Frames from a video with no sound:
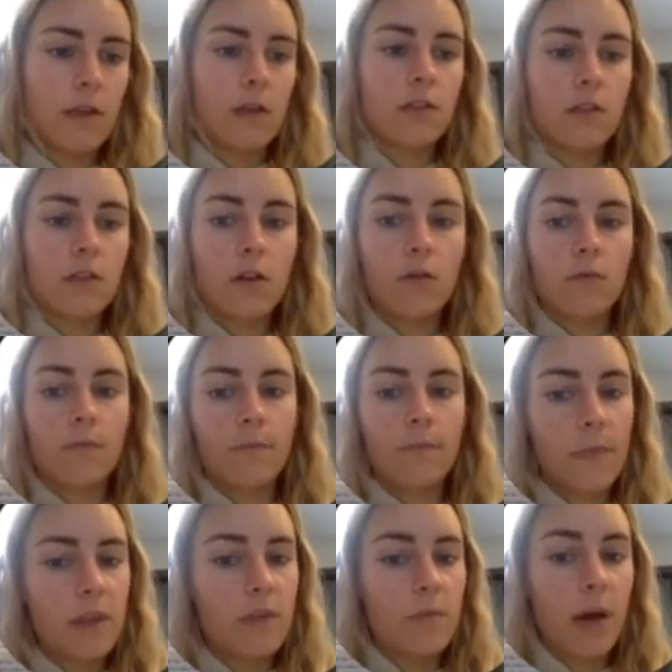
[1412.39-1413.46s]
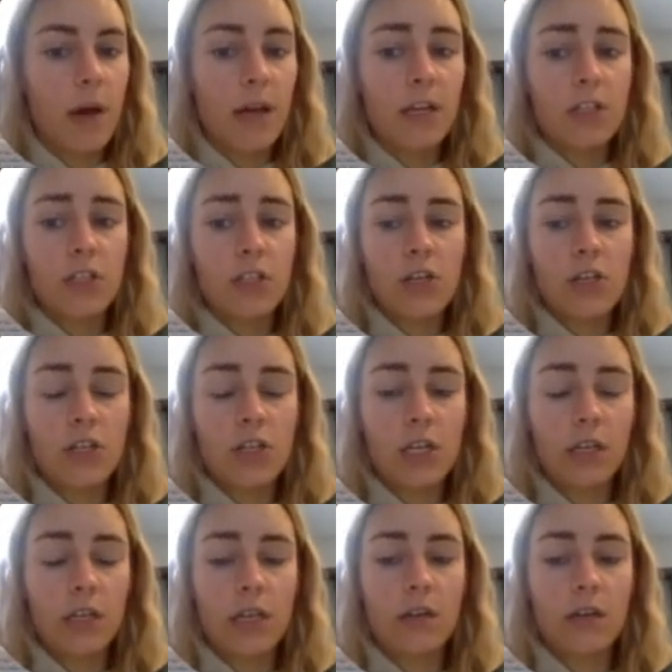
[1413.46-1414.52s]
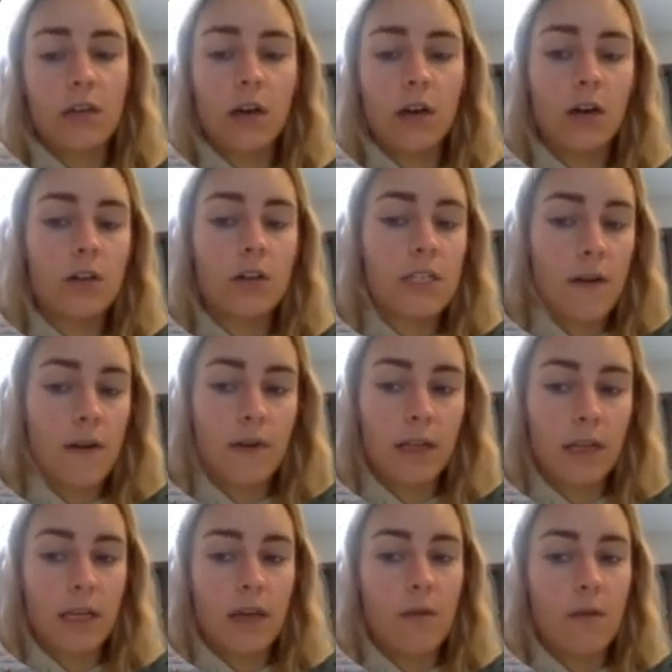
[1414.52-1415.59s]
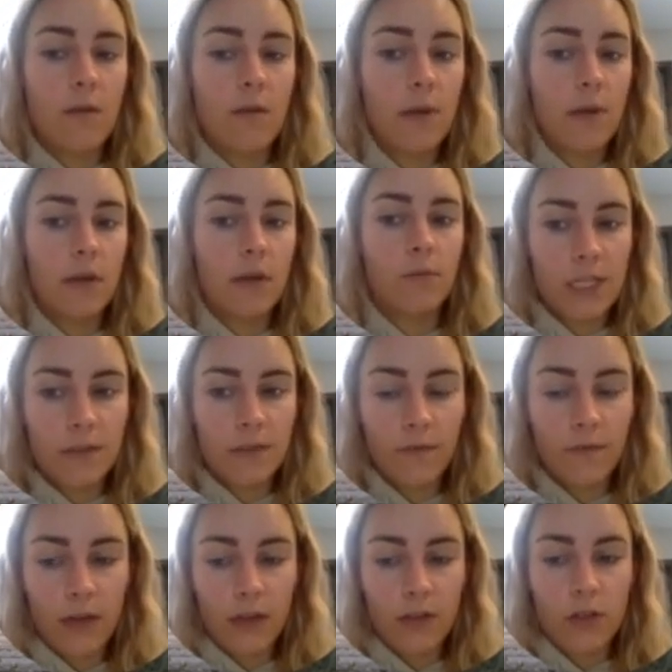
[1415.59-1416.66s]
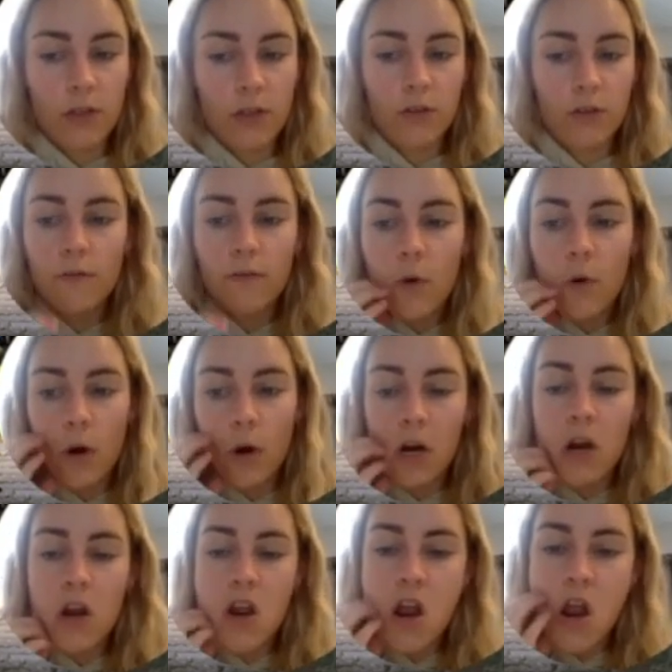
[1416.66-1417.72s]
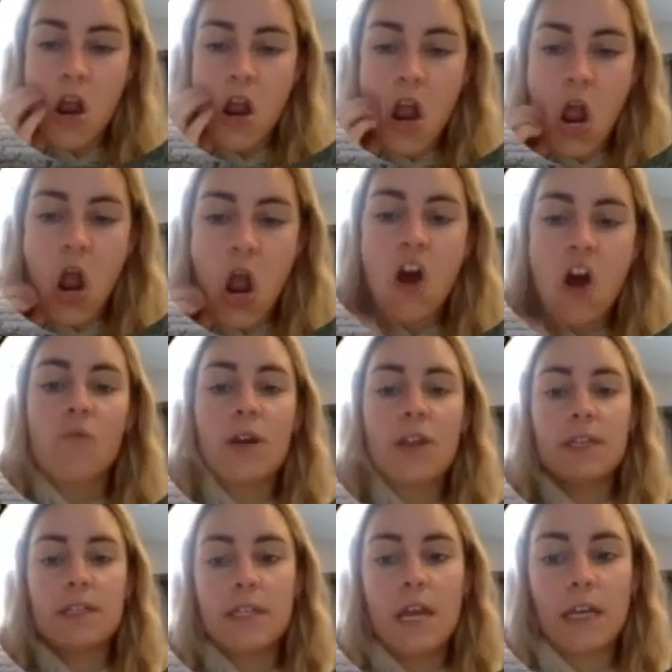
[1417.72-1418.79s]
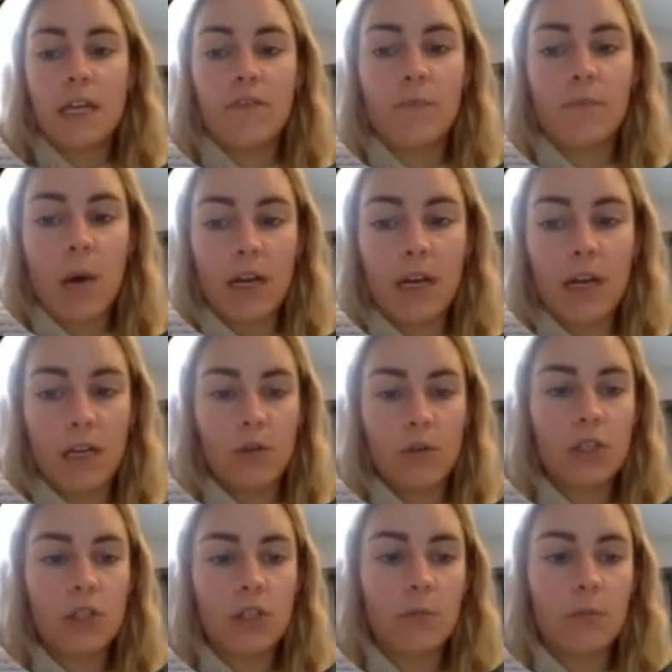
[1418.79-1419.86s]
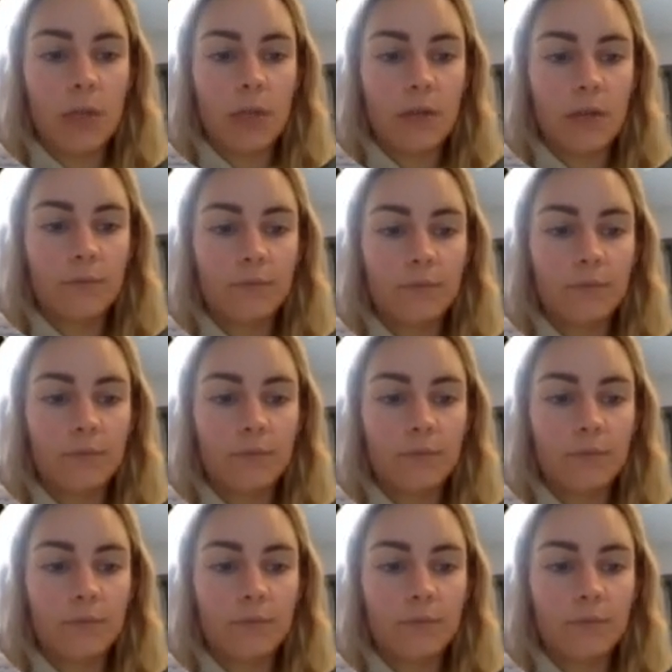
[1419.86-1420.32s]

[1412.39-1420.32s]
So the bodies changing are definitely a big risk factor for when this negative body image can begin.